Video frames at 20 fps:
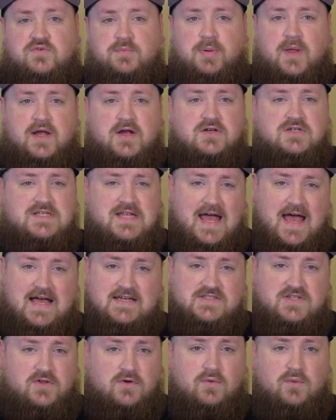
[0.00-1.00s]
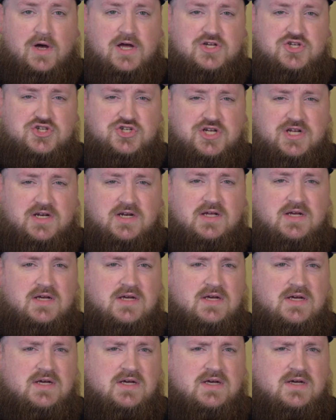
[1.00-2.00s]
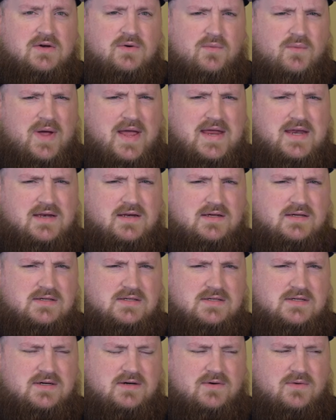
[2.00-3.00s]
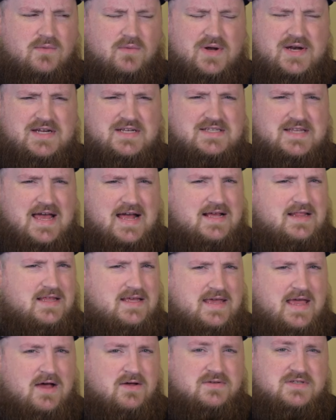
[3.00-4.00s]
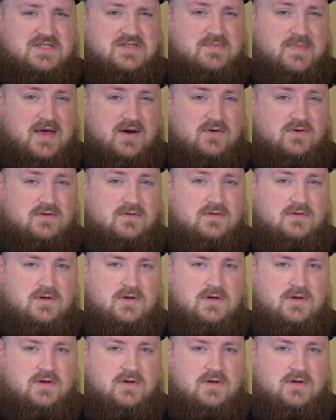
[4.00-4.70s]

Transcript: players to ask the question, wait, what exactly counts as metal?